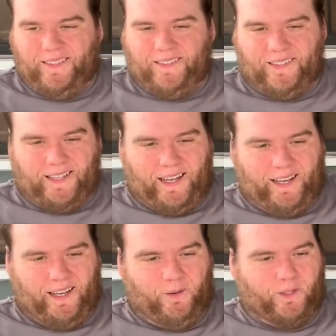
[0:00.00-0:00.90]
Just
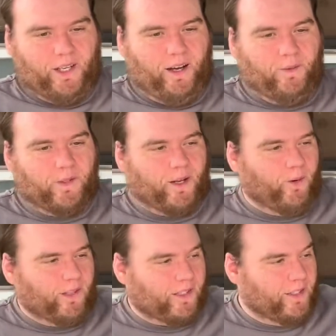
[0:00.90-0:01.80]
hang out with Chops,
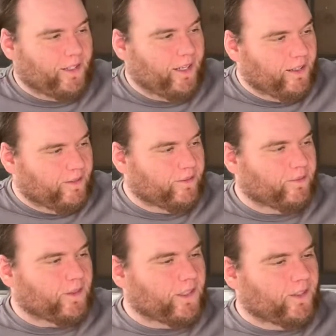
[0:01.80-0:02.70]
always good day.
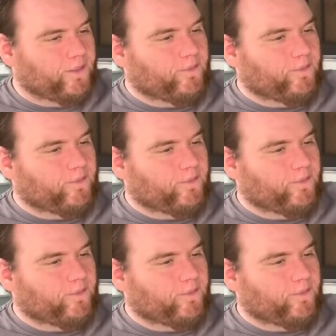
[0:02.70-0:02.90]
So,